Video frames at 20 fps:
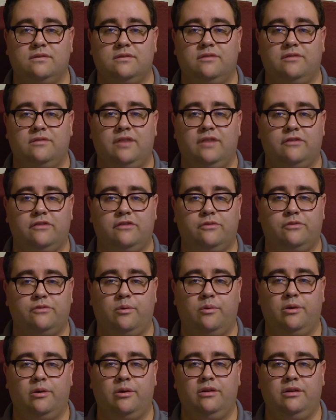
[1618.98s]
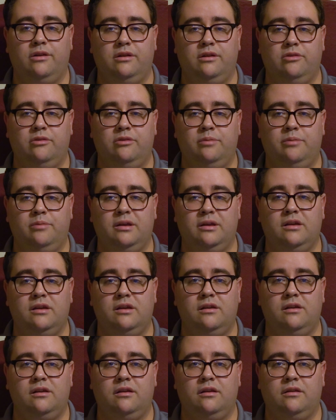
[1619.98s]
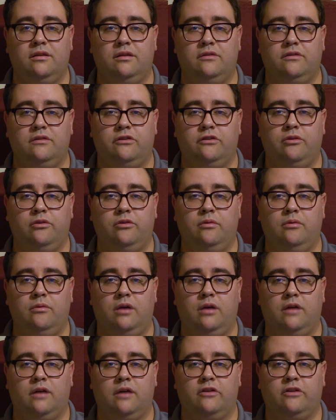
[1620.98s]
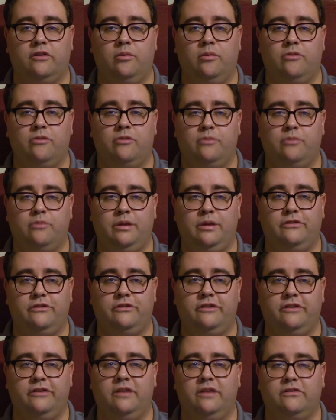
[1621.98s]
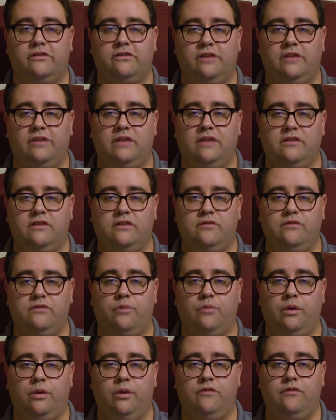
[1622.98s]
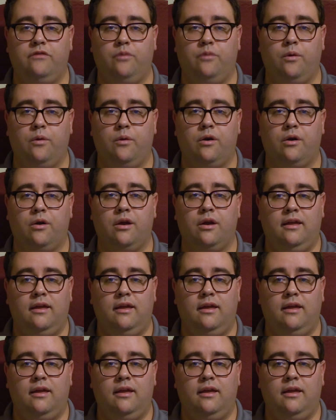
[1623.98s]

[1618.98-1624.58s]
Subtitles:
Fast forward a little bit to October 26, 1944,